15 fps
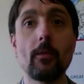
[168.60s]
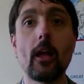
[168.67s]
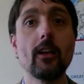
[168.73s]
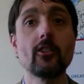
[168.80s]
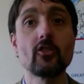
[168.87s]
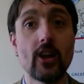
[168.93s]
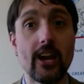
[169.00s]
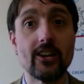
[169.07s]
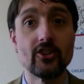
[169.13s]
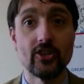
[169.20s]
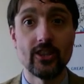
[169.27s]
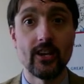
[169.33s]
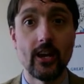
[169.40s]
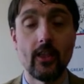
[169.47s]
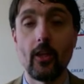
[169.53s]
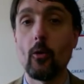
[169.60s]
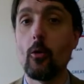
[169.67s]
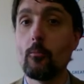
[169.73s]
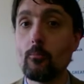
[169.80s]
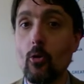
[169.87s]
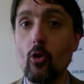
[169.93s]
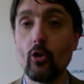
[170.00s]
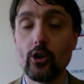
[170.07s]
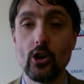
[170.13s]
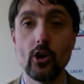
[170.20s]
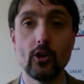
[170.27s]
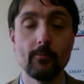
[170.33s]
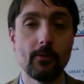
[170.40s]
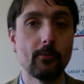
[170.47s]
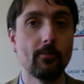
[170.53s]
change in that. There were more young
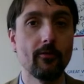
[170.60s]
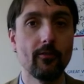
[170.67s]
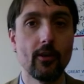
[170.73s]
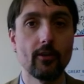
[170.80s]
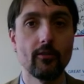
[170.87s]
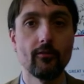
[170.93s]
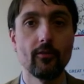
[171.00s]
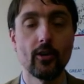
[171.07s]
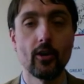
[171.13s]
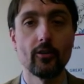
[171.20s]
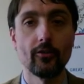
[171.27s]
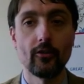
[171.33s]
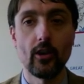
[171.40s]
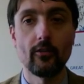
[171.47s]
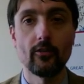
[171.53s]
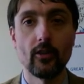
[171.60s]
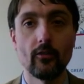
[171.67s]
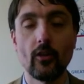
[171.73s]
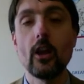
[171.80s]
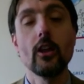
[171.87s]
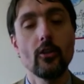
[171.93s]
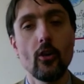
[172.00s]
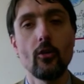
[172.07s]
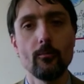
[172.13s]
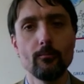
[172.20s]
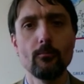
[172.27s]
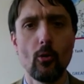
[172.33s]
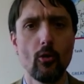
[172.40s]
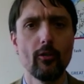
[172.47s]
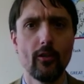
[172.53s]
people voting for Conservatives. Not
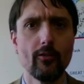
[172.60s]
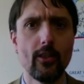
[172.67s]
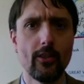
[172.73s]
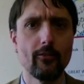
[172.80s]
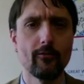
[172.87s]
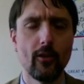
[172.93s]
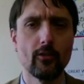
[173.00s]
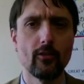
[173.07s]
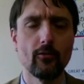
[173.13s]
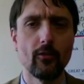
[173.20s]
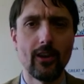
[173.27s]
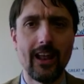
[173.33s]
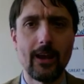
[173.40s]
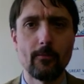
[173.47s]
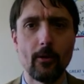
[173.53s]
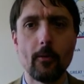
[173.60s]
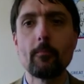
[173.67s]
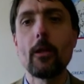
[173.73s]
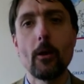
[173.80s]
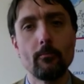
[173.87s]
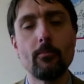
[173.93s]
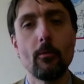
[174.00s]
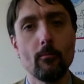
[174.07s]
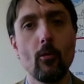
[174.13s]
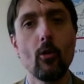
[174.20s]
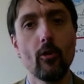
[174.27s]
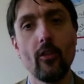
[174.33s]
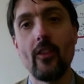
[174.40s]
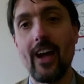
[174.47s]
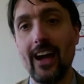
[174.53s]
more than voted for Labour, but more
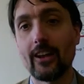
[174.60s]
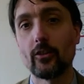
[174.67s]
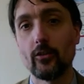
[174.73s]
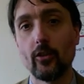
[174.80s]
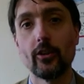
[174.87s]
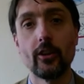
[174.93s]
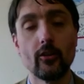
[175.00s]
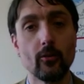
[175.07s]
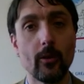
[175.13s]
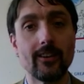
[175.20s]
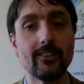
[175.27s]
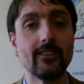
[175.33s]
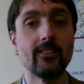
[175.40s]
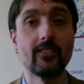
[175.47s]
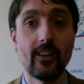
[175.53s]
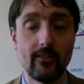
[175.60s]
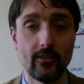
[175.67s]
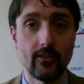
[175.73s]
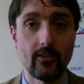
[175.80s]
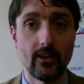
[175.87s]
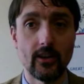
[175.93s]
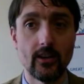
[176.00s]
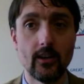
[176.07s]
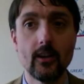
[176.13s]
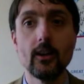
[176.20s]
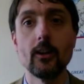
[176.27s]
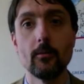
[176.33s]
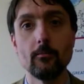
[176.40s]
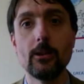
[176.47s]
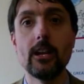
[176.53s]
than had done in 2017,
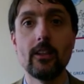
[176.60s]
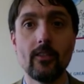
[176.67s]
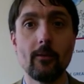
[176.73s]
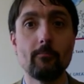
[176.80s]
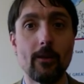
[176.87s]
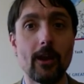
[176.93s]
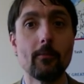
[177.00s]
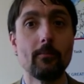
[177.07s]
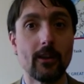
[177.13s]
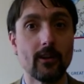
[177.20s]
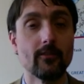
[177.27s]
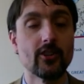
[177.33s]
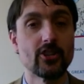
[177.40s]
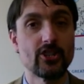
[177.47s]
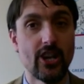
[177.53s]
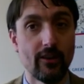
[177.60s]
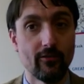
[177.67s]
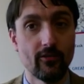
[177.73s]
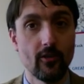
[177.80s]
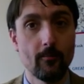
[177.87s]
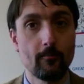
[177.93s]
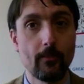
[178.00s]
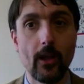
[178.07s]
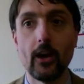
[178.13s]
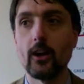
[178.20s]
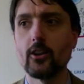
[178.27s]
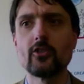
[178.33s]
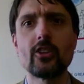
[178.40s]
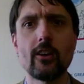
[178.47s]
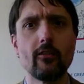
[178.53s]
meaning there'd been a bit of a shift.
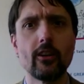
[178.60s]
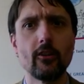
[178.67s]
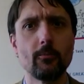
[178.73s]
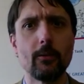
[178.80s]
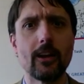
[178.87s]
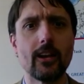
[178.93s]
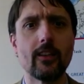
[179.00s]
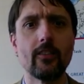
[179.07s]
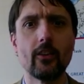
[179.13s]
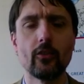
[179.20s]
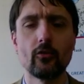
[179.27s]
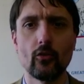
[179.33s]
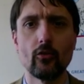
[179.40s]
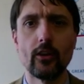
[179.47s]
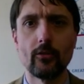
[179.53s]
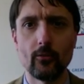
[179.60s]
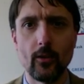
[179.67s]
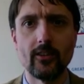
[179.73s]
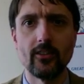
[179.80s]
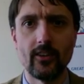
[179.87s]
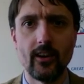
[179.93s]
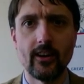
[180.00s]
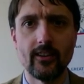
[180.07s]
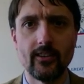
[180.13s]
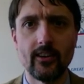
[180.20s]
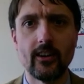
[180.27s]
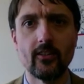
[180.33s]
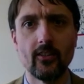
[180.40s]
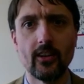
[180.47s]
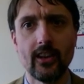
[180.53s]
Generally speaking, the story of 2019
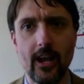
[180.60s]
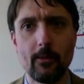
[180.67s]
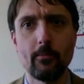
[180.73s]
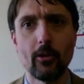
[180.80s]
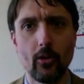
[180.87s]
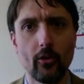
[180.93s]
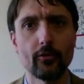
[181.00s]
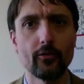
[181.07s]
is that Labour lost